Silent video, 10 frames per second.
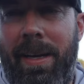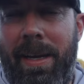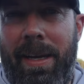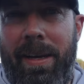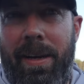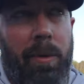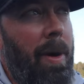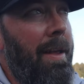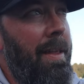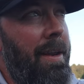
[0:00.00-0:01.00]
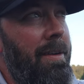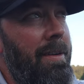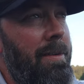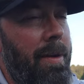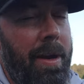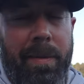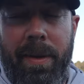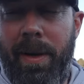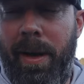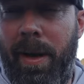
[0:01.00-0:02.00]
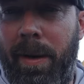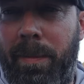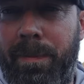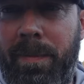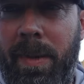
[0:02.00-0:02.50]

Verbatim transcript: in uh, Rhinelander, right? Um,